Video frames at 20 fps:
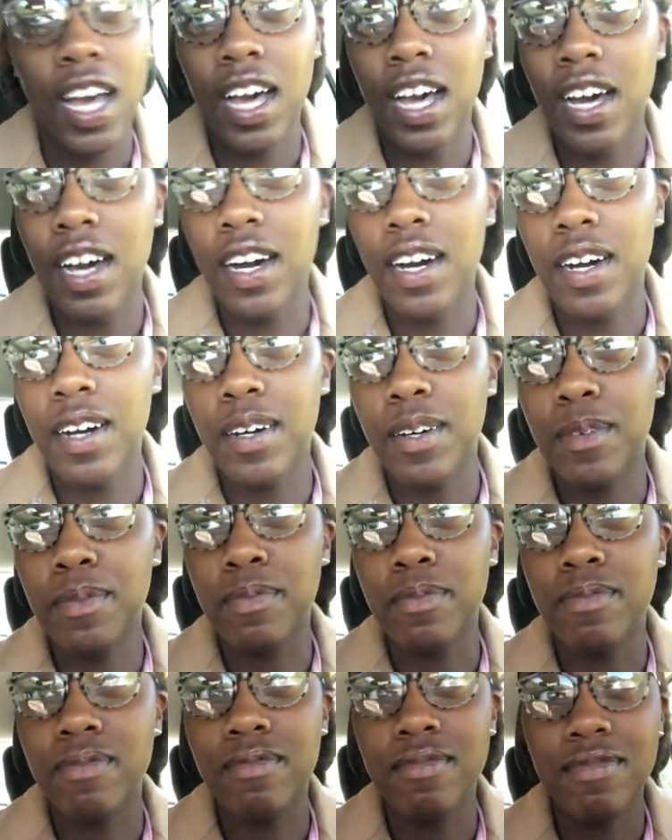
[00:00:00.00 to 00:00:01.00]

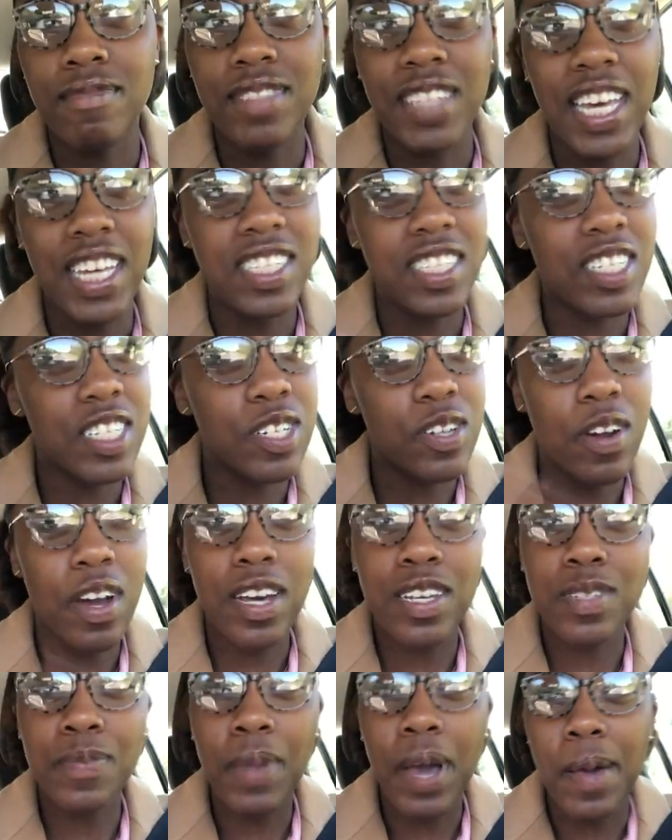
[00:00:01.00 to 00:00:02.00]
Um, that just
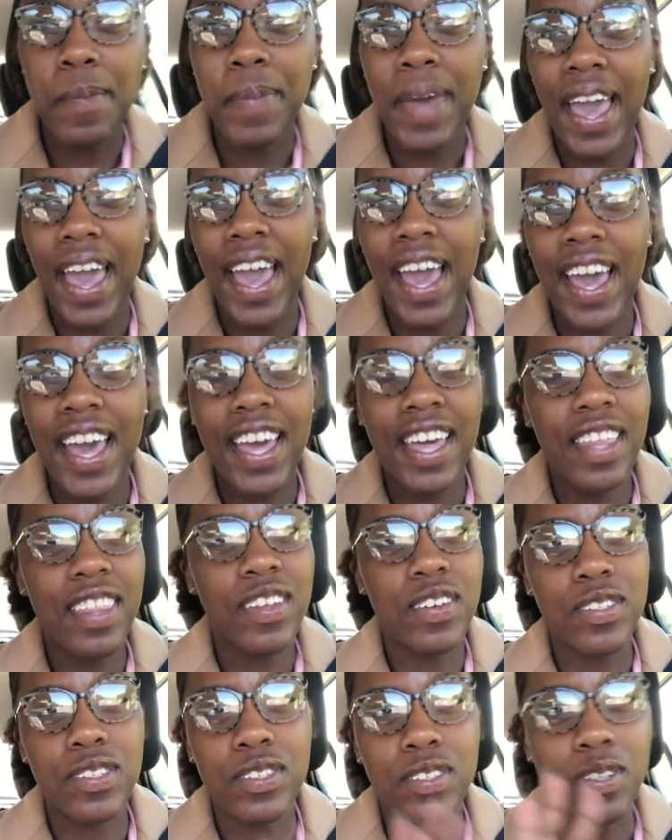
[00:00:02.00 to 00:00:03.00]
crossed my
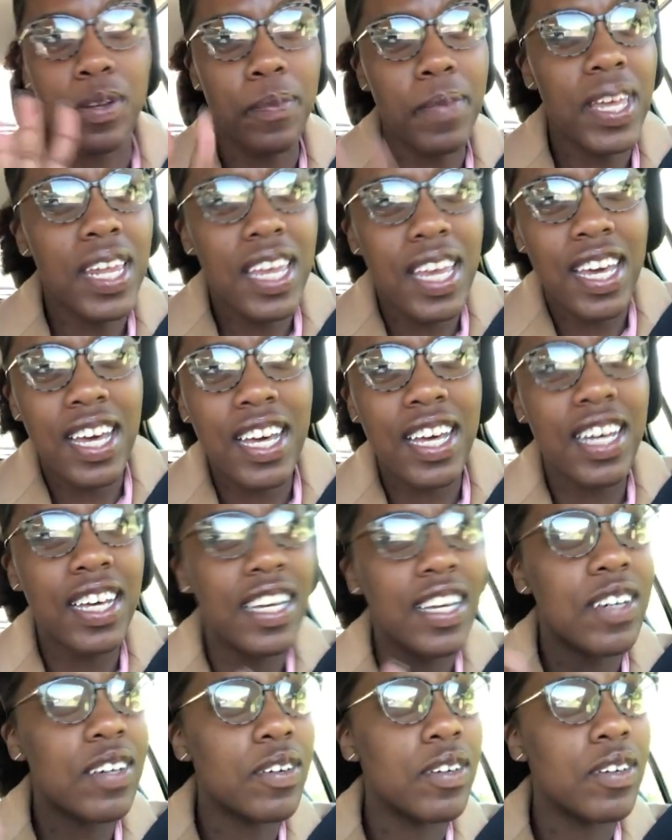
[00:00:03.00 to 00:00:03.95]
path on social media,